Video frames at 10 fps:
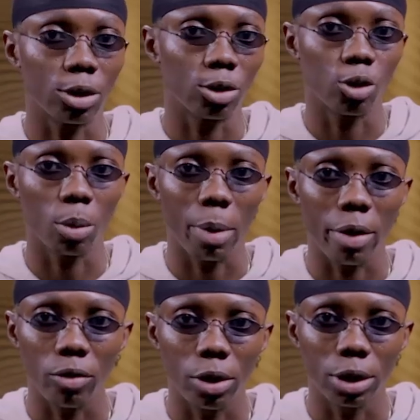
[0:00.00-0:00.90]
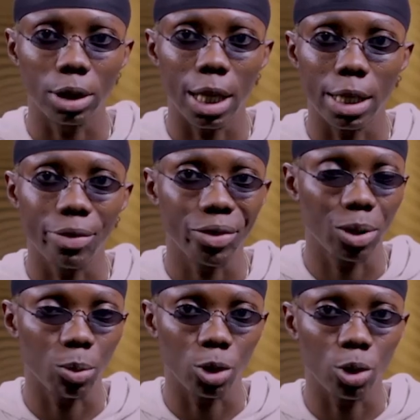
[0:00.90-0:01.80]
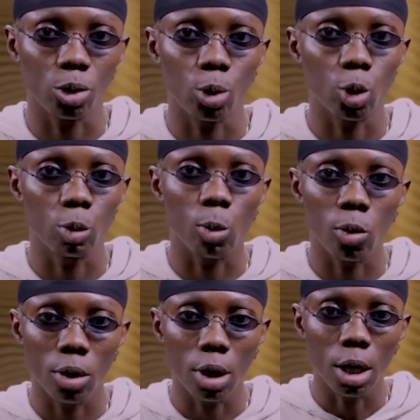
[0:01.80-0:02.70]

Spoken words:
just dropped my verses and everything was just so smooth.